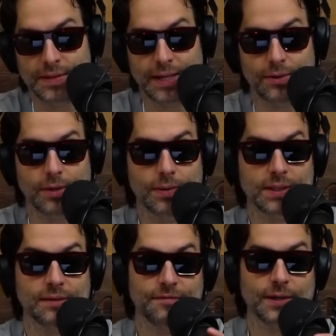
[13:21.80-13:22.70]
They don't know
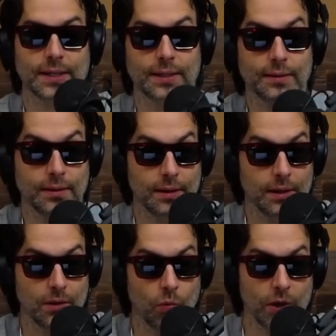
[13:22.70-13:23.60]
what they're fucking.
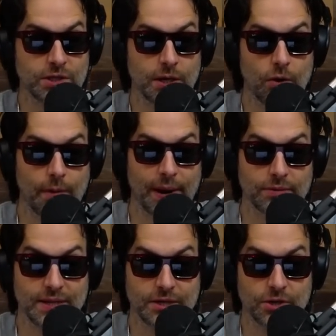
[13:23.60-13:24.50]
What to know
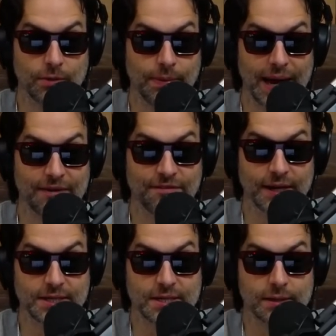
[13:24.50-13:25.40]
about digital
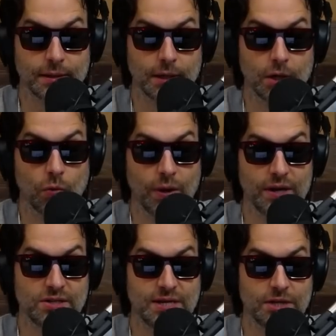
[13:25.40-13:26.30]
blackface? What
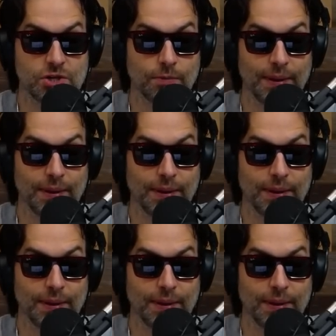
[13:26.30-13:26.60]
is digital